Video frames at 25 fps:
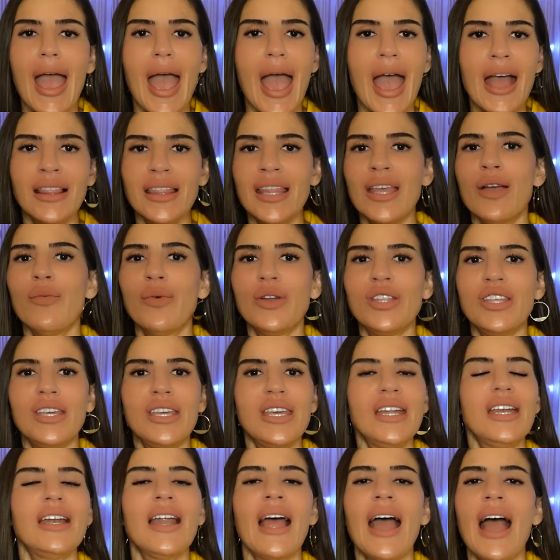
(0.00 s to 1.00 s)
And then when you
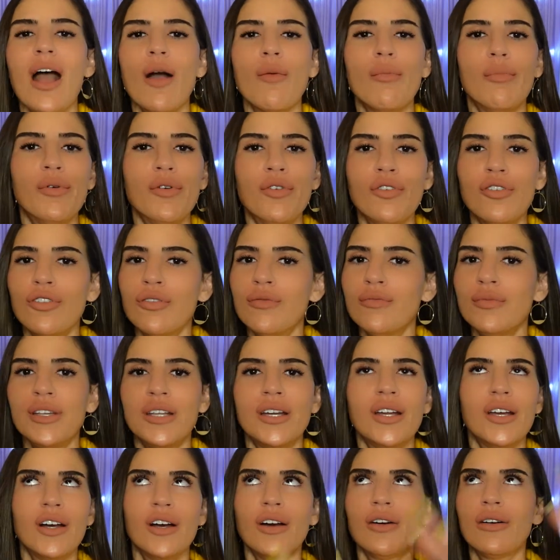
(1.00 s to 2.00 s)
get it out, boom,
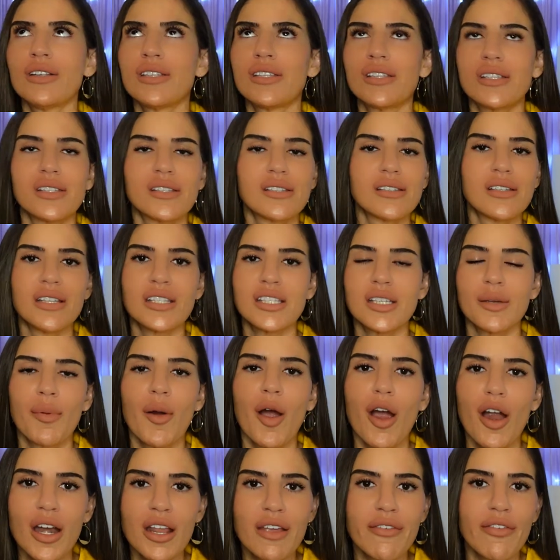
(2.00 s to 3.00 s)
you know, it's, it's a
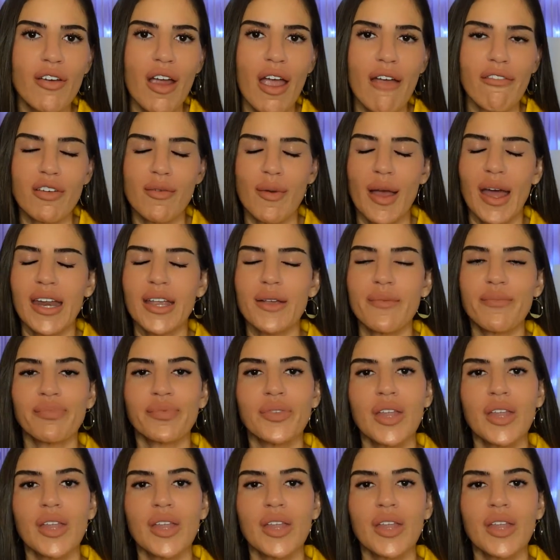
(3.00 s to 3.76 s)
party for everybody.